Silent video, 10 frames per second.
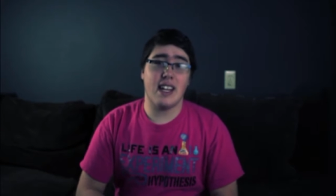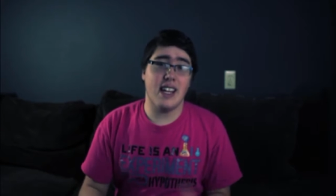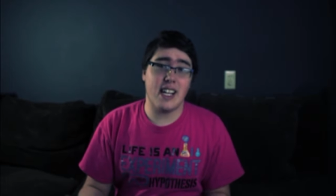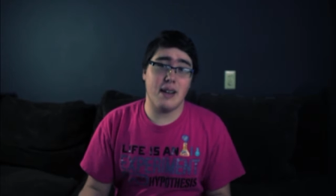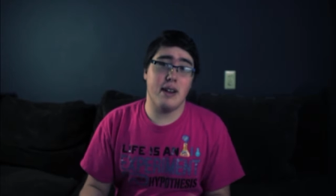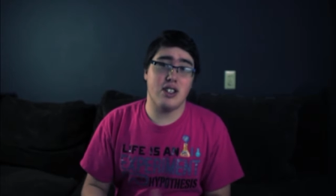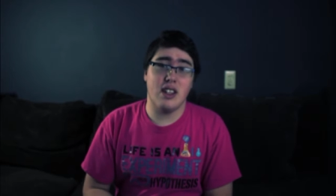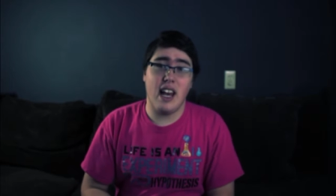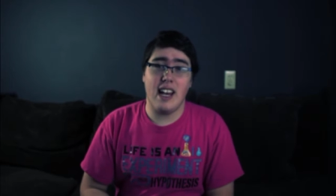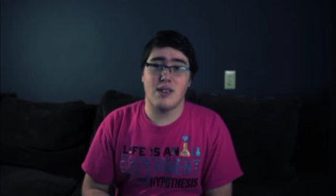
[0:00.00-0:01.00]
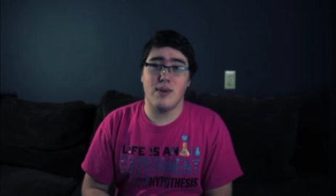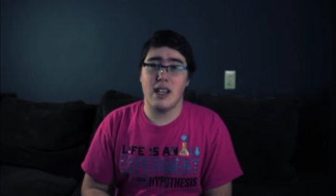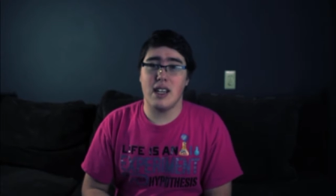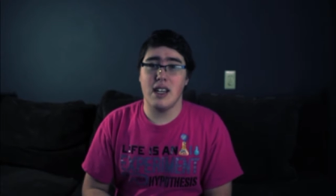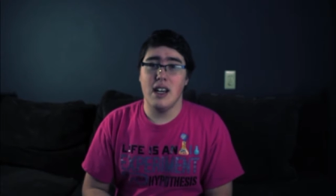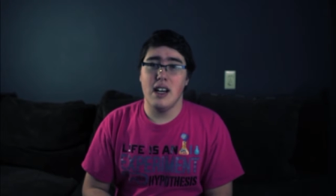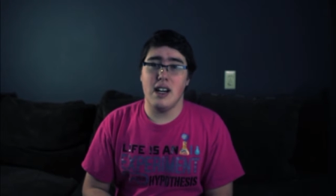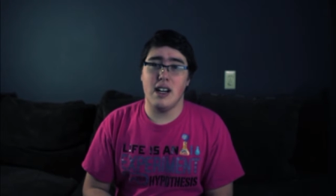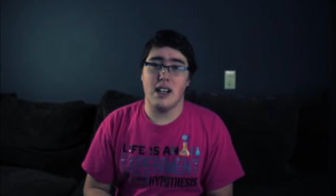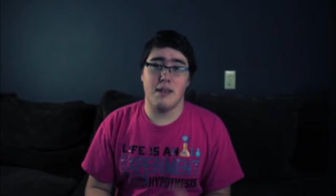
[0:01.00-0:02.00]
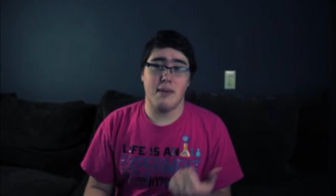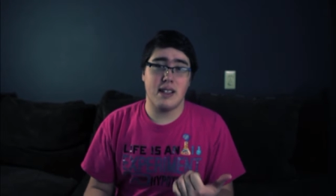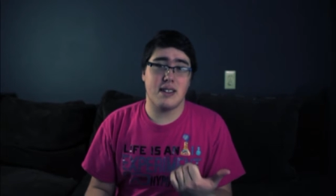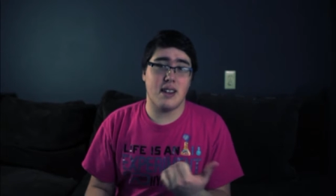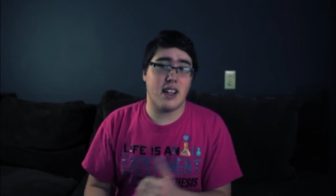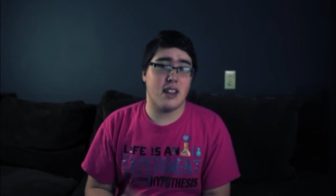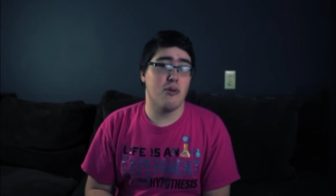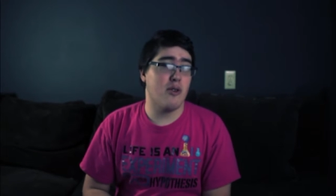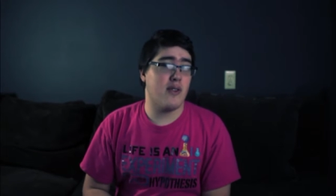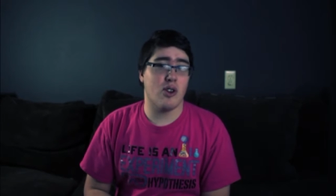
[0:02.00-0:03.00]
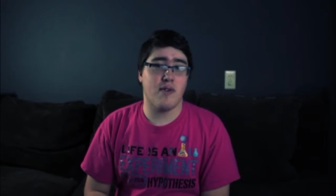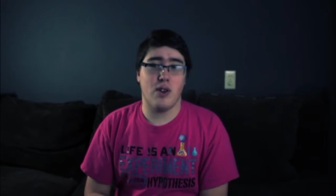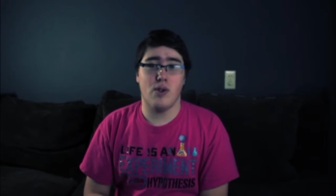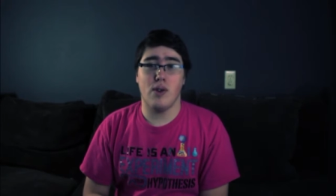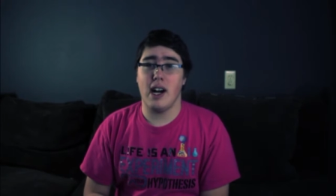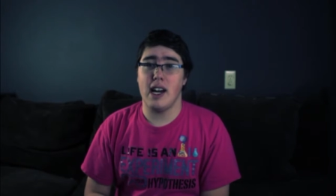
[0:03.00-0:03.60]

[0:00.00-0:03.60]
And like I mentioned last week in my Psych the Movie review,